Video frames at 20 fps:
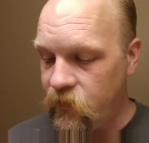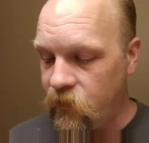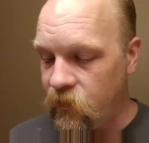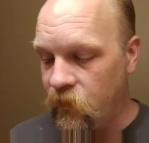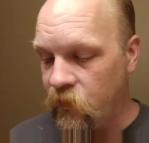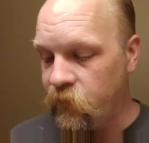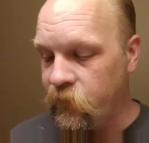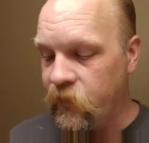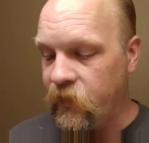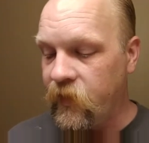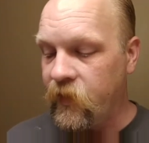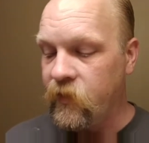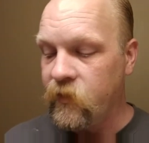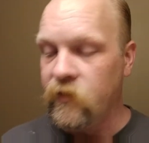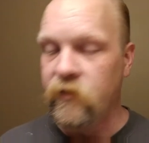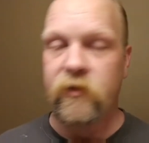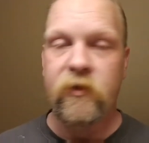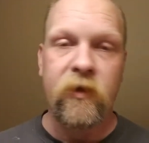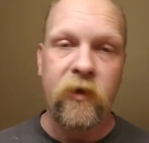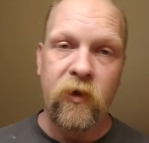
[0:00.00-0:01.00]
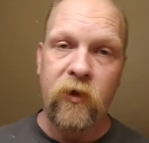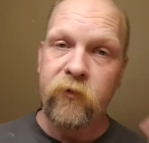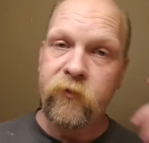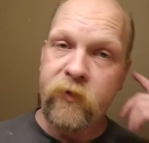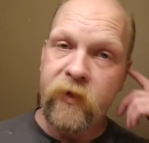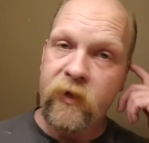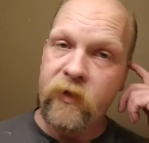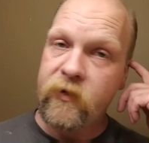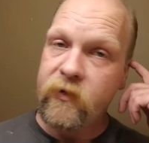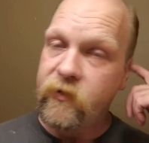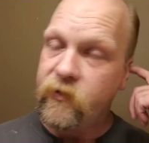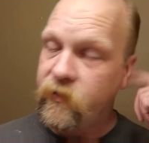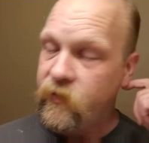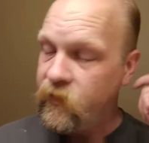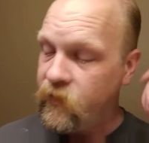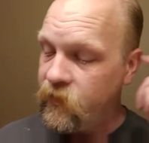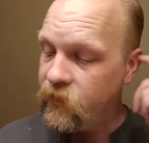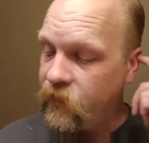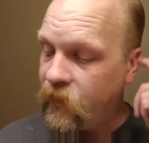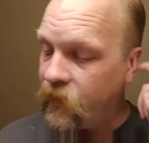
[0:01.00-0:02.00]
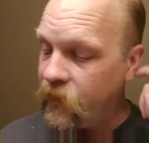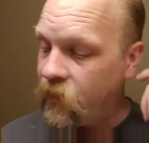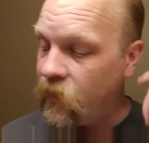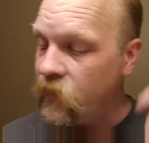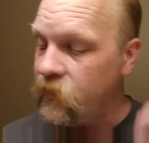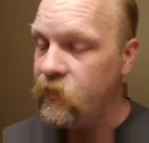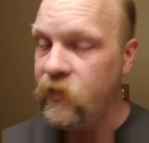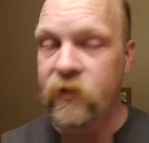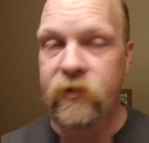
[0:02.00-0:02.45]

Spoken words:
I love the handle and I love that that knot